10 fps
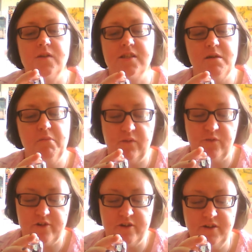or summer
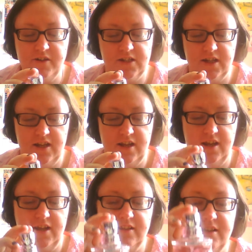fruit,
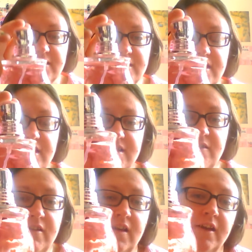this is
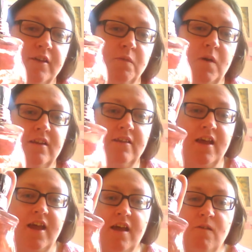a really good one to
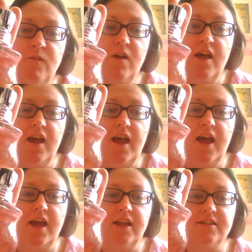have
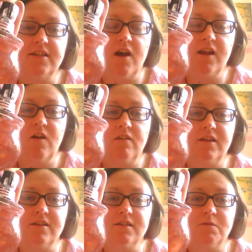and I got
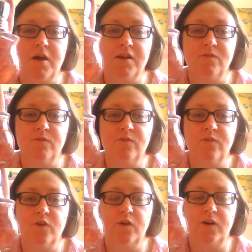this one
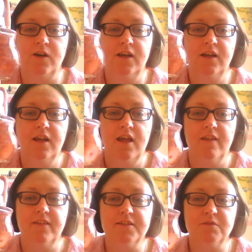for
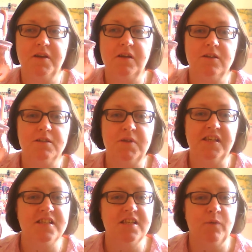this one cost
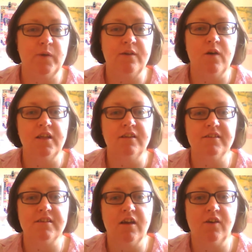me seven dollars.
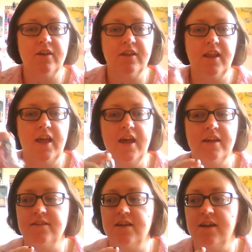I got it
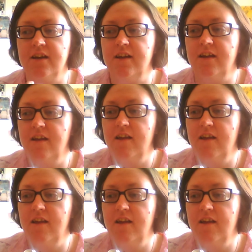at a uh,